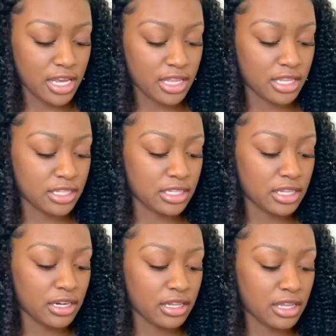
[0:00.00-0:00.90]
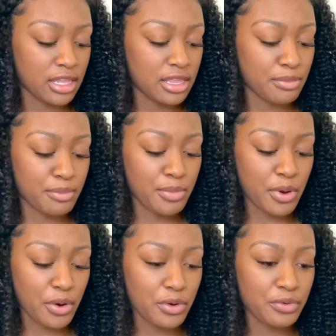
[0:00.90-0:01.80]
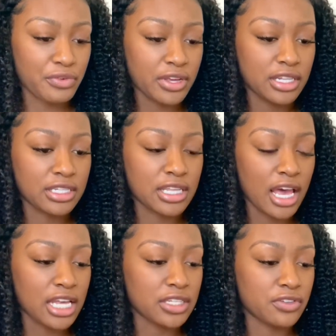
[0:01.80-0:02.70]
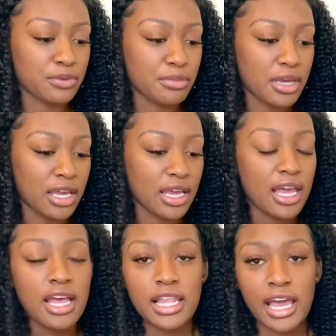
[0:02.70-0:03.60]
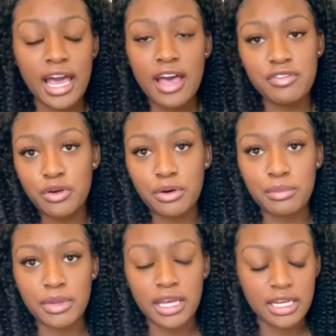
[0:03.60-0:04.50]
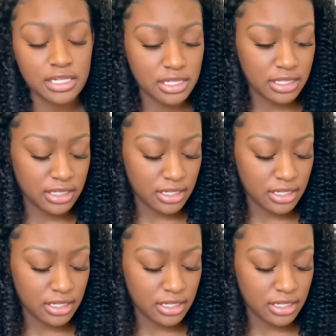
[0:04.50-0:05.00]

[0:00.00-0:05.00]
This is literally the perfect size for me. Like, I have no complaints.